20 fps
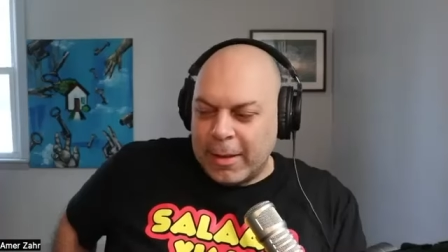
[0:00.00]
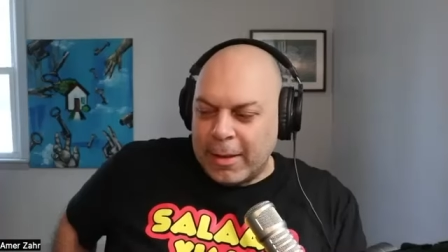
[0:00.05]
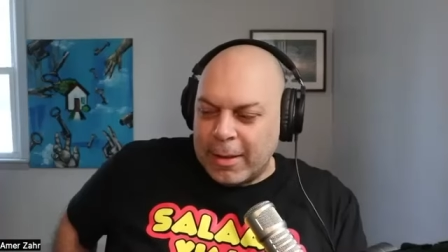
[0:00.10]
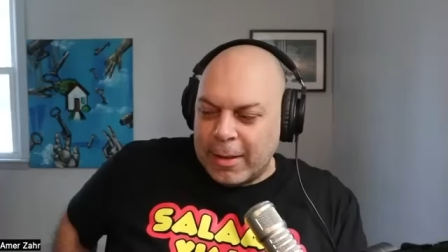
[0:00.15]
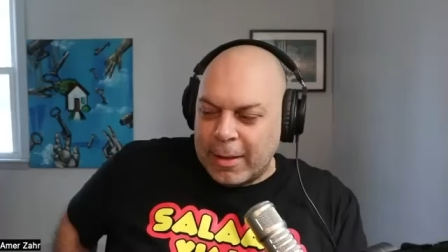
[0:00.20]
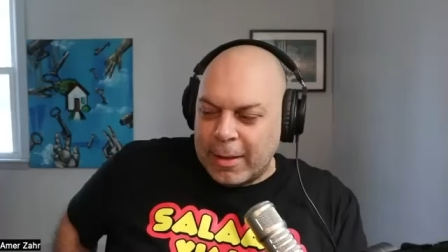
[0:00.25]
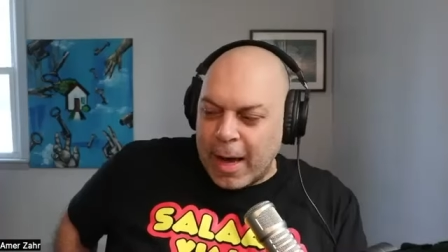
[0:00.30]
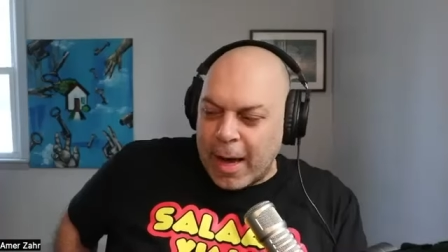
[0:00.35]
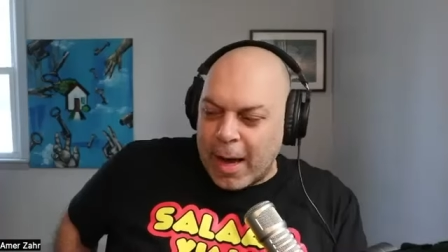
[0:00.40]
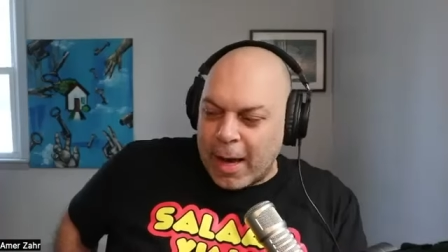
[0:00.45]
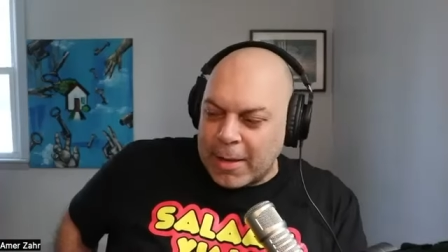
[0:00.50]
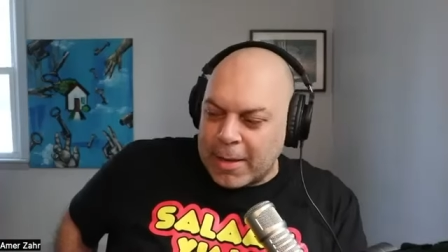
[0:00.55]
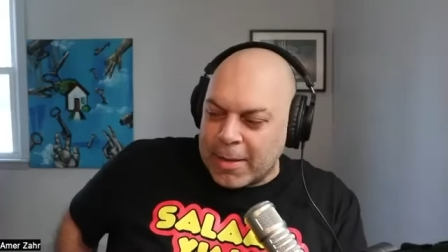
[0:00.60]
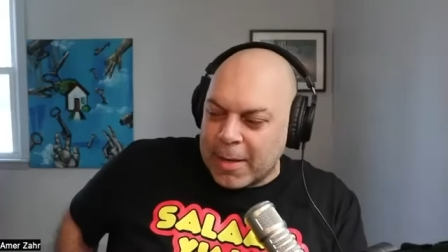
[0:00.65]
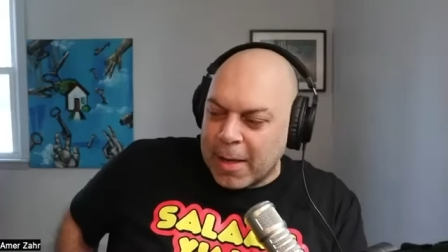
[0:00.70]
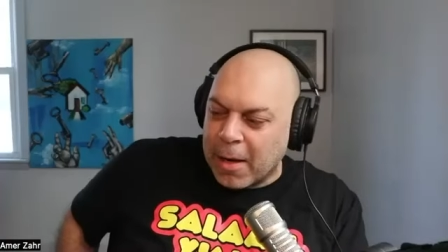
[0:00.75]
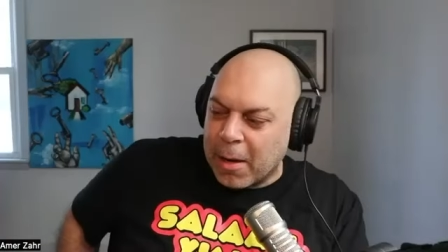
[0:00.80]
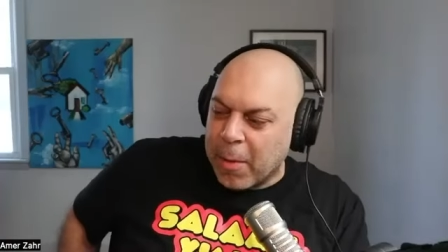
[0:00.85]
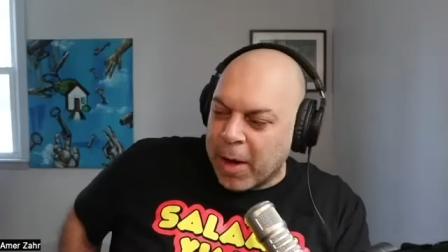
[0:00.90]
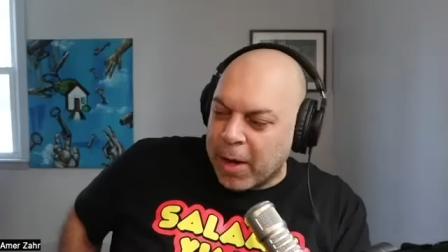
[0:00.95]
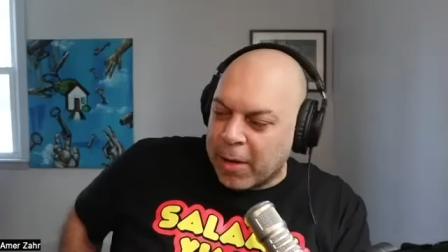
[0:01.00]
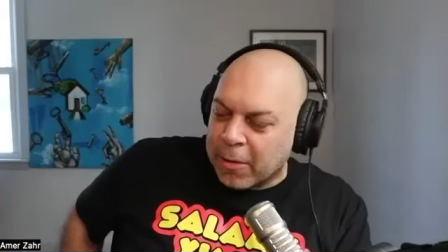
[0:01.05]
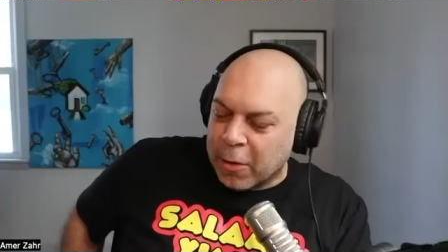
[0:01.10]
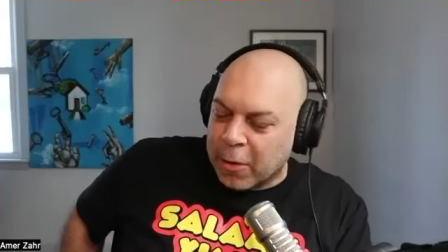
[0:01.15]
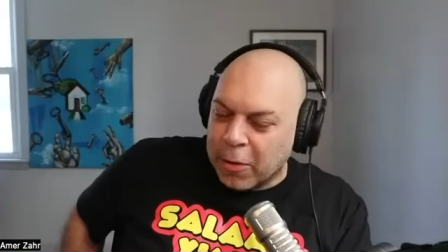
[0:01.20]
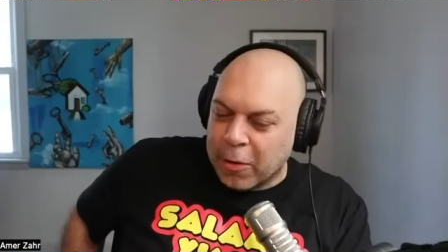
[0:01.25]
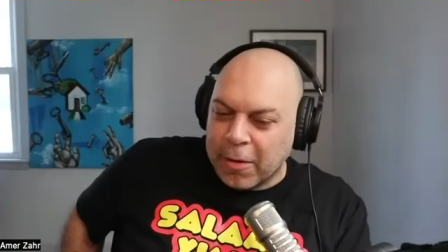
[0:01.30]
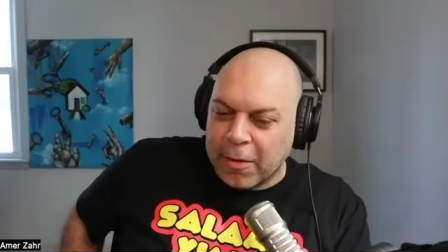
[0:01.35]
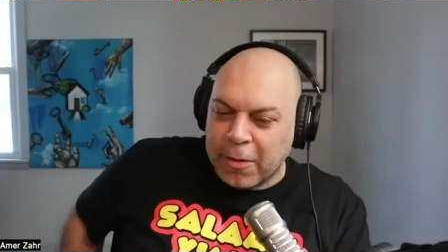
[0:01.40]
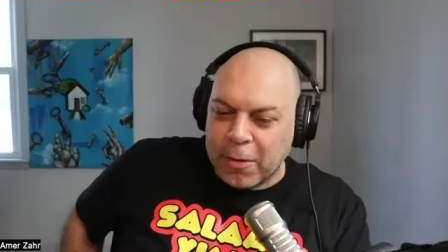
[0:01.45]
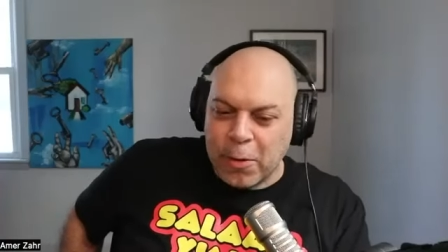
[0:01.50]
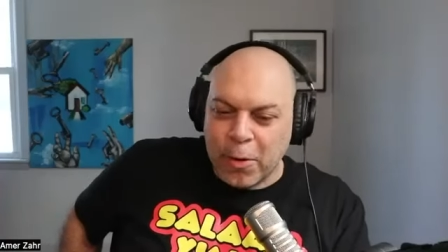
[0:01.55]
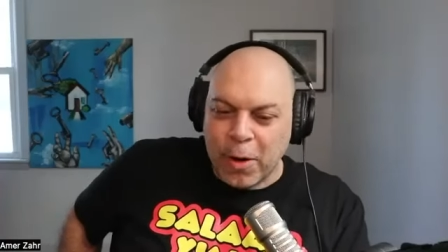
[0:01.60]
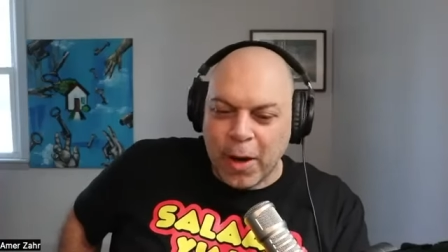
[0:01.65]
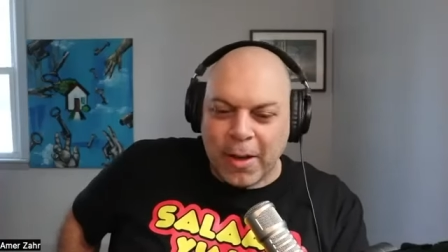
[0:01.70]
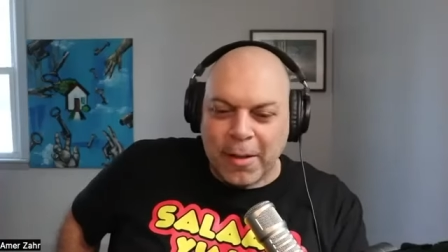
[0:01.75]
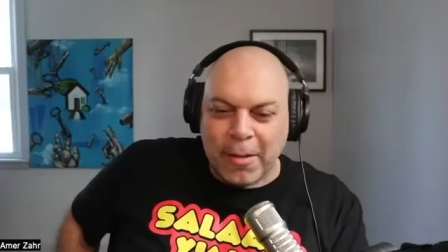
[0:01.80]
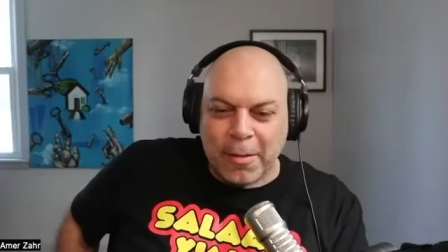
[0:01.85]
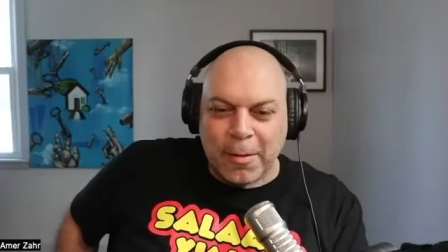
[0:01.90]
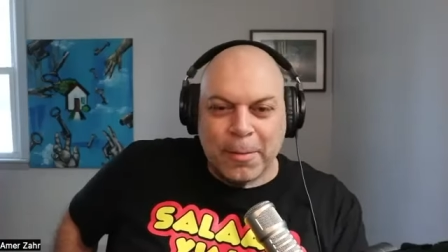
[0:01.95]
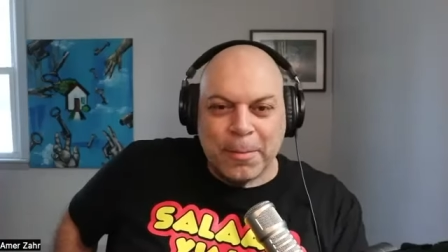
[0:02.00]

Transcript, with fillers: Hi. Hi, Salamat. Good to see you guys.